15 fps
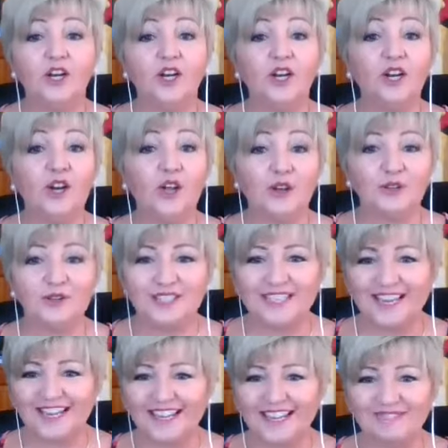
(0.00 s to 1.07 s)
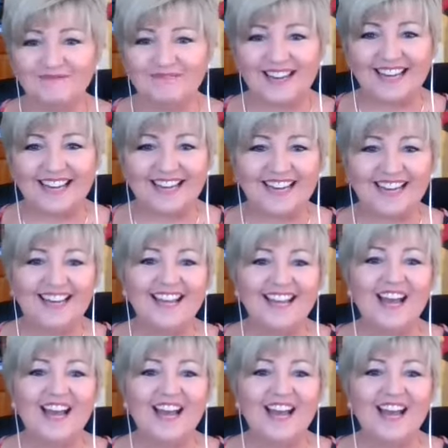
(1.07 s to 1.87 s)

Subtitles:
closing, a biggie,